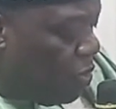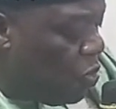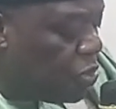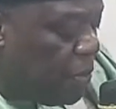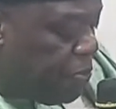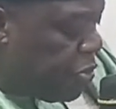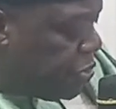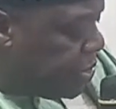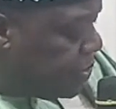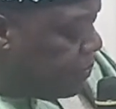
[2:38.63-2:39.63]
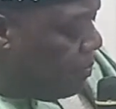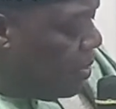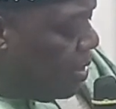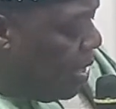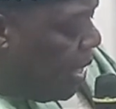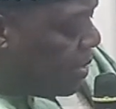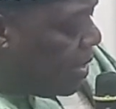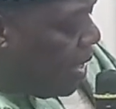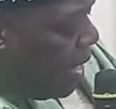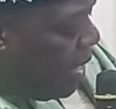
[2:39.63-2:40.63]
or supporters, as
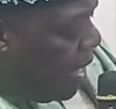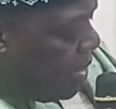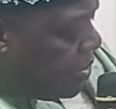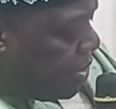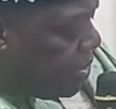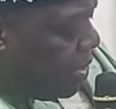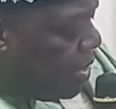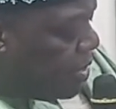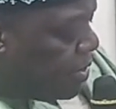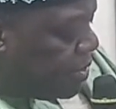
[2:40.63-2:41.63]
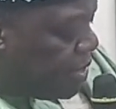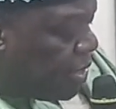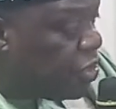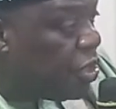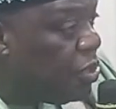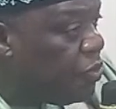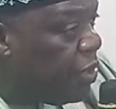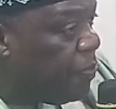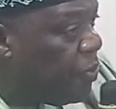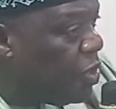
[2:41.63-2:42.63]
highlighted in section
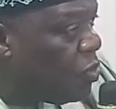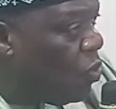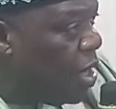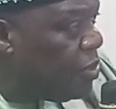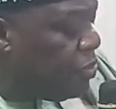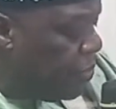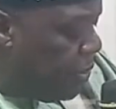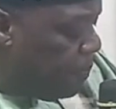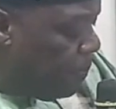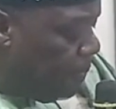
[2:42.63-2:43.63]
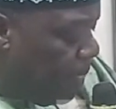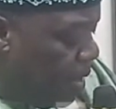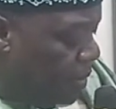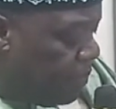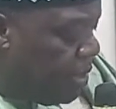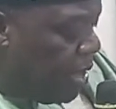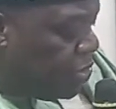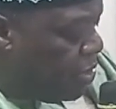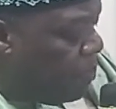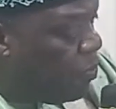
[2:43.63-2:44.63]
3.13 of the
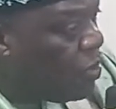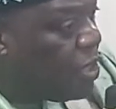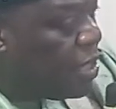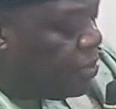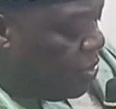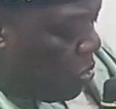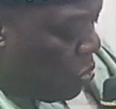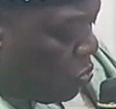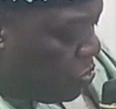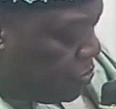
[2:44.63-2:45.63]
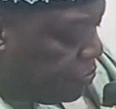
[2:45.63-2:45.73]
Nigerian Broadcasting Code.